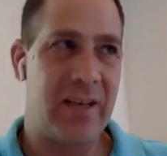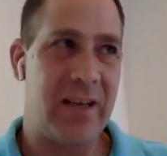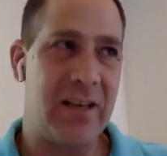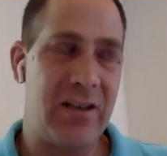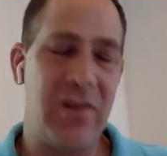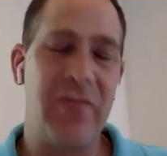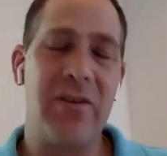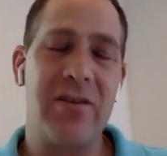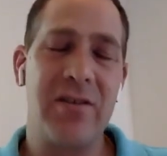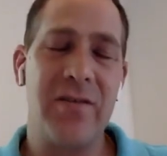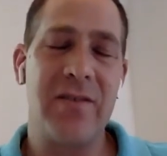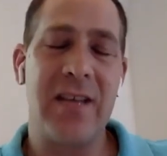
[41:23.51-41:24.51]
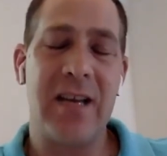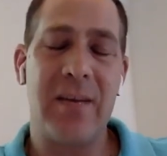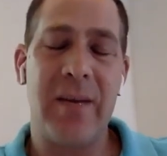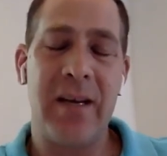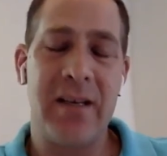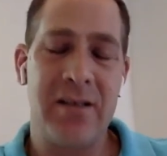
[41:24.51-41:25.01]
kind of universe of
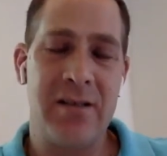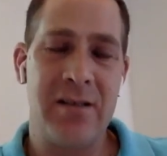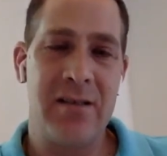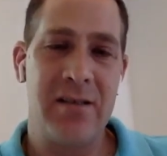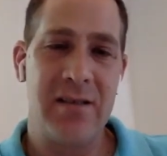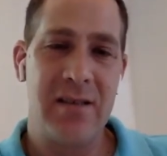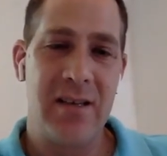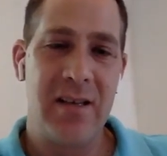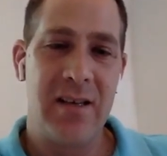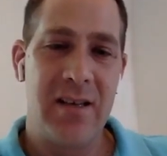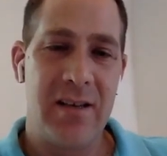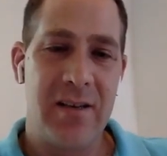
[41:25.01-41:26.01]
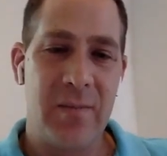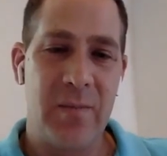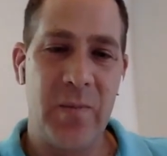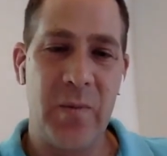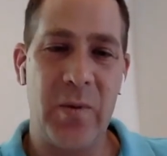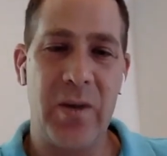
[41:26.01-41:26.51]
Slack packages
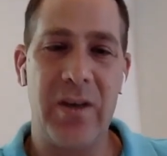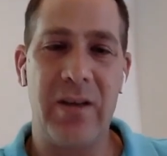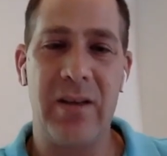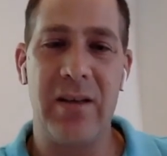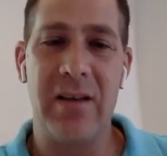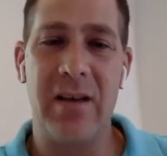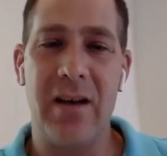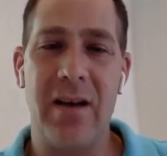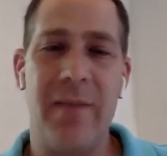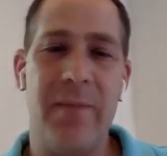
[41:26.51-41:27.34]
where you can